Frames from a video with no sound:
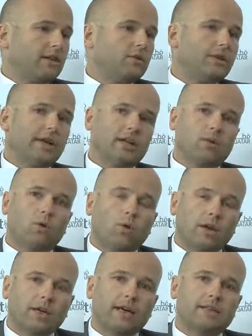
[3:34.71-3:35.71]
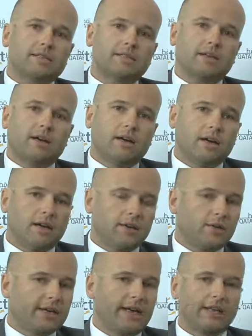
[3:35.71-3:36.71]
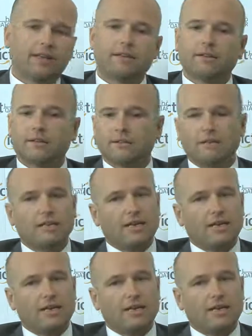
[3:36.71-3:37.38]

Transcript: you can organize your calendar,